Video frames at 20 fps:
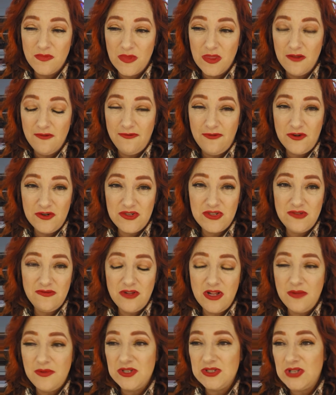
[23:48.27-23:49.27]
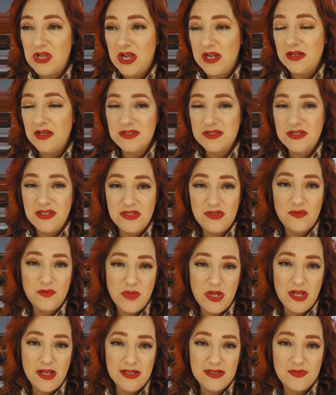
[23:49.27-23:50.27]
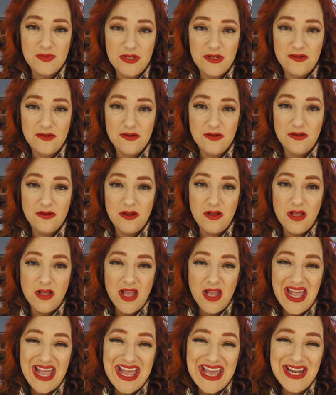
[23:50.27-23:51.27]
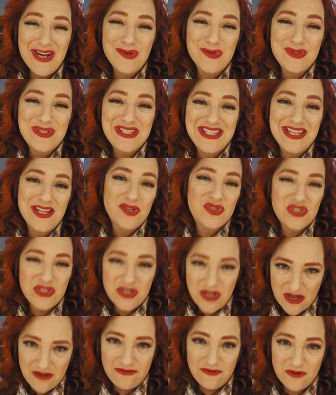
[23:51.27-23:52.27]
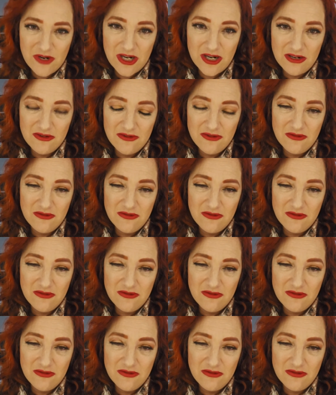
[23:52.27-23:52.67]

First of all, I've been talking about this with my husband. I don't sell software.